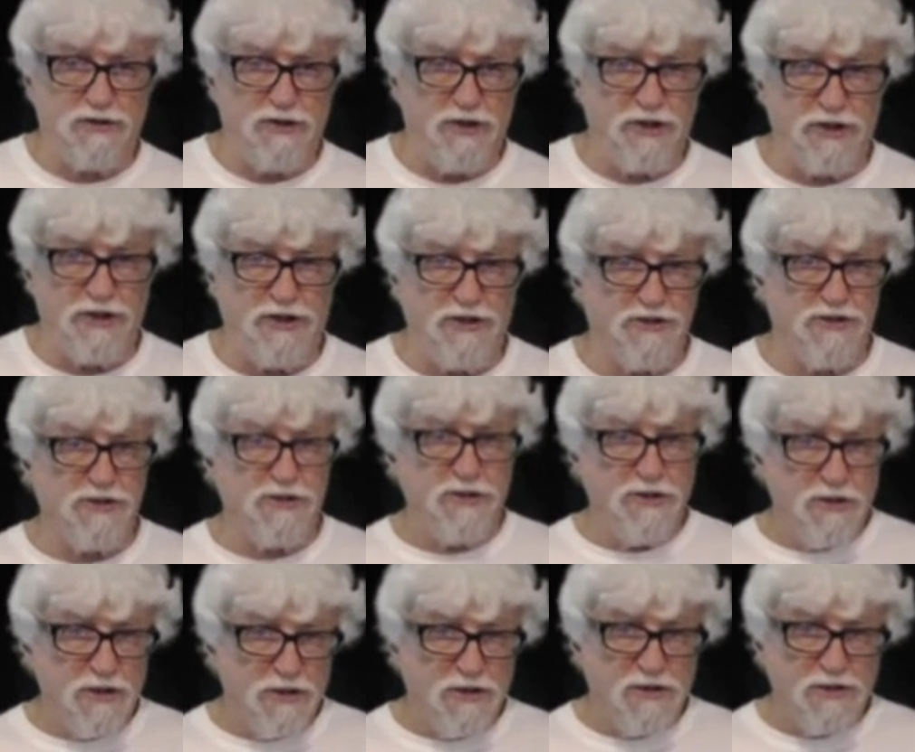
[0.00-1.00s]
So you can just
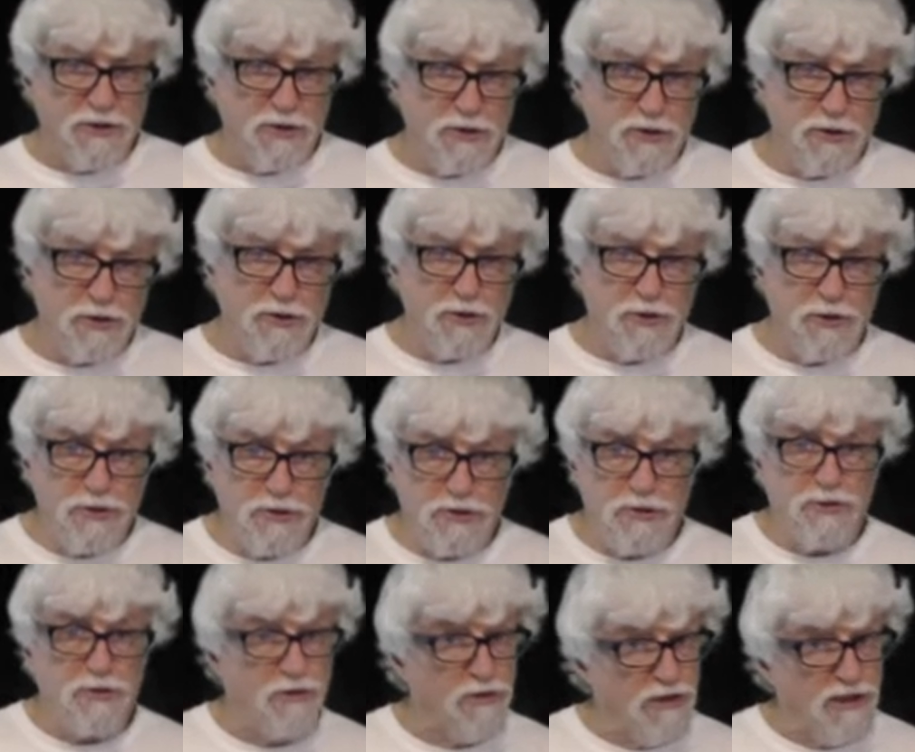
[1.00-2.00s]

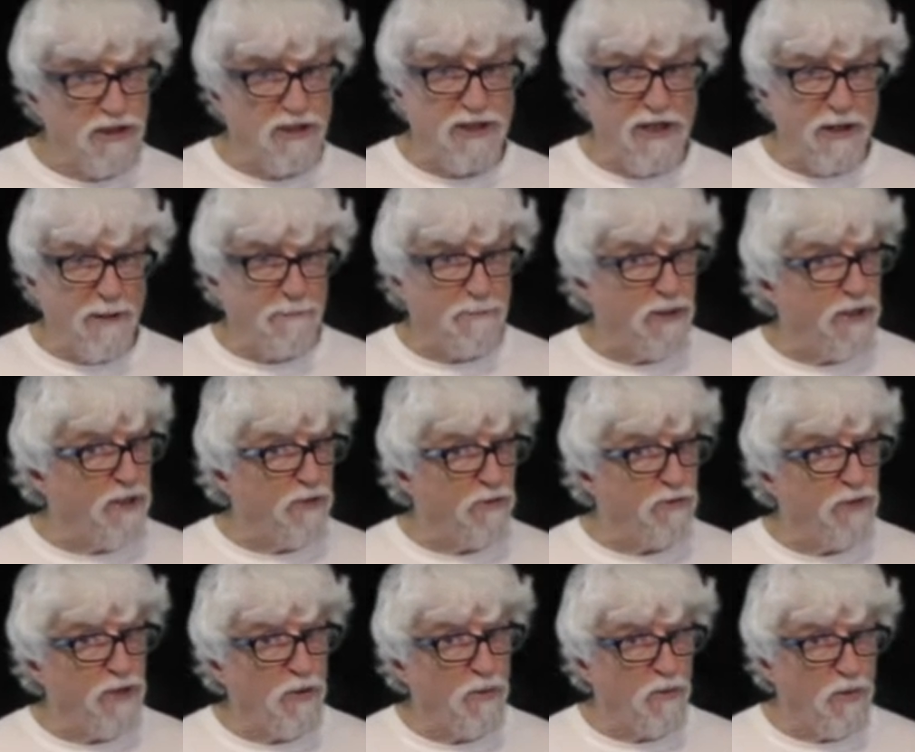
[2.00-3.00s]
get that paint
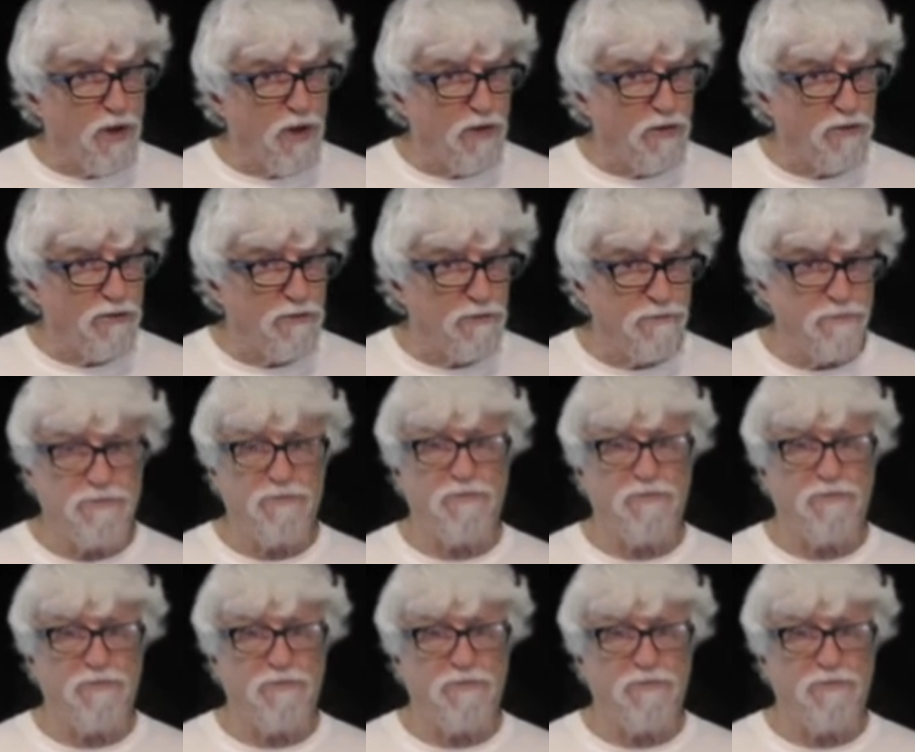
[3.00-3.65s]
on that wall.